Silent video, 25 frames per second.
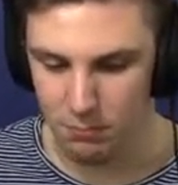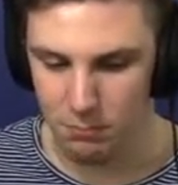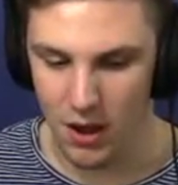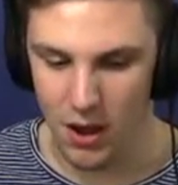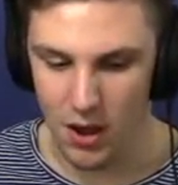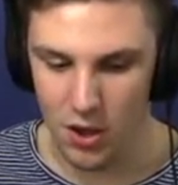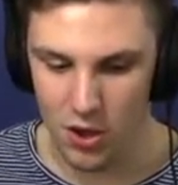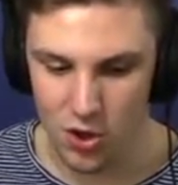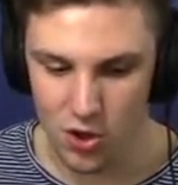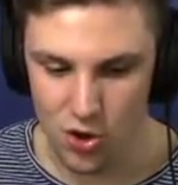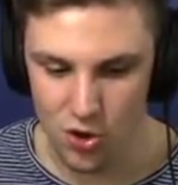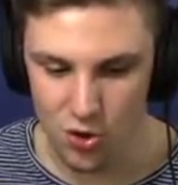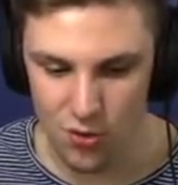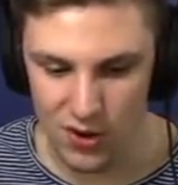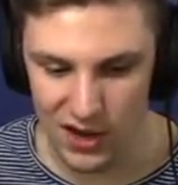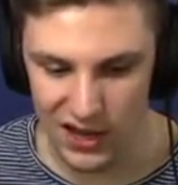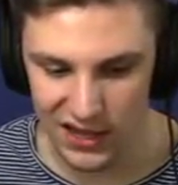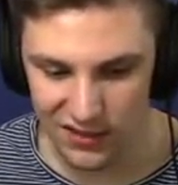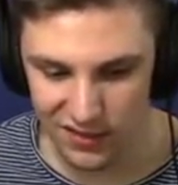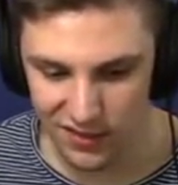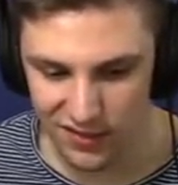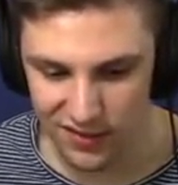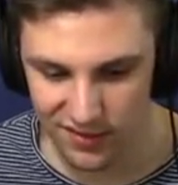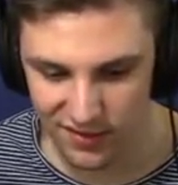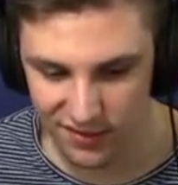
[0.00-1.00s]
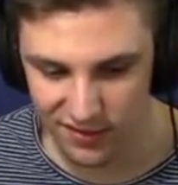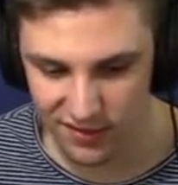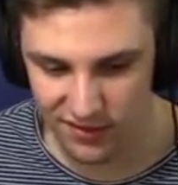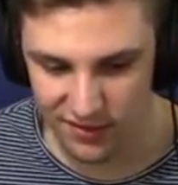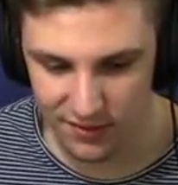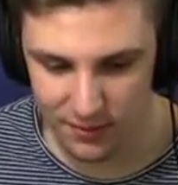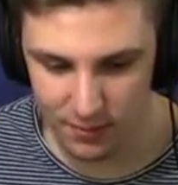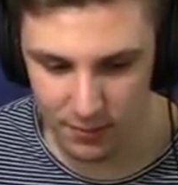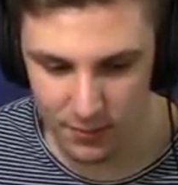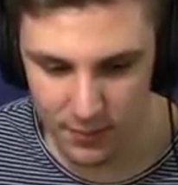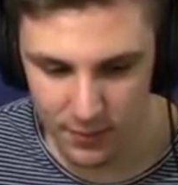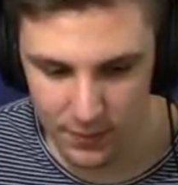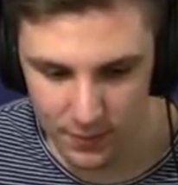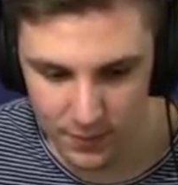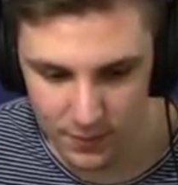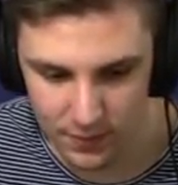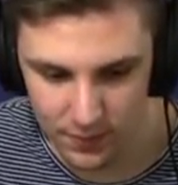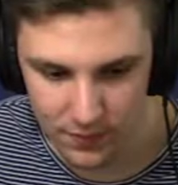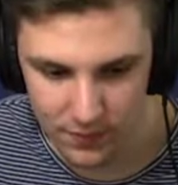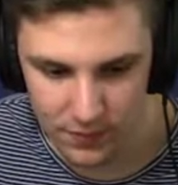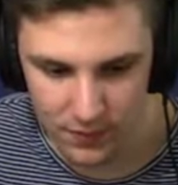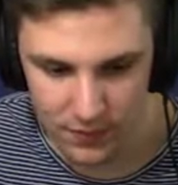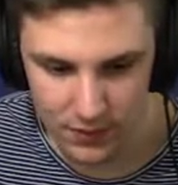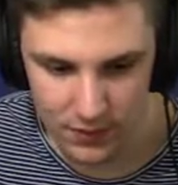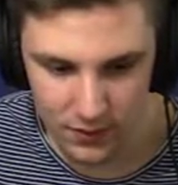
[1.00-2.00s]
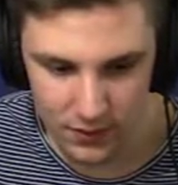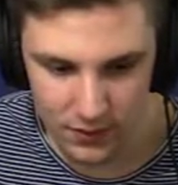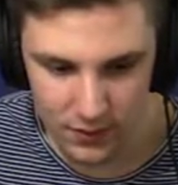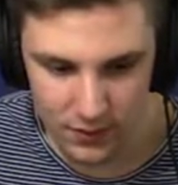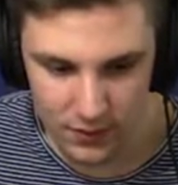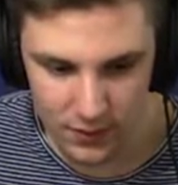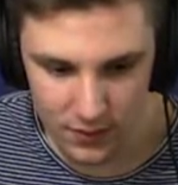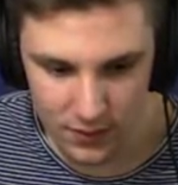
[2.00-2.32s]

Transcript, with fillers: bullets. Come